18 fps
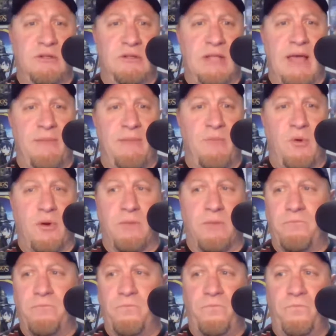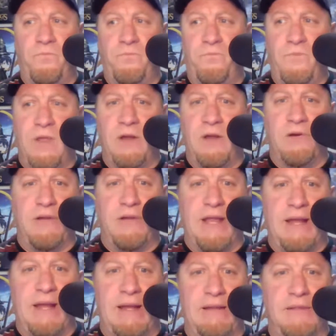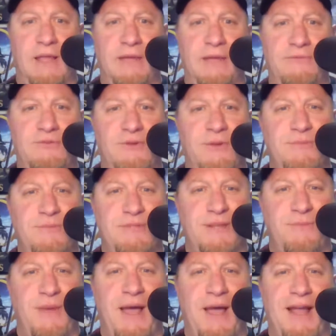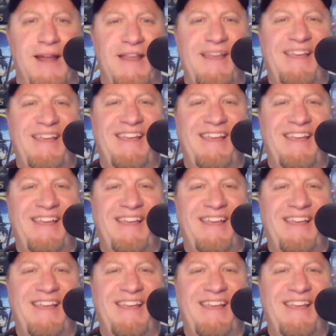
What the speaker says: a lot more entertaining live streams than mine.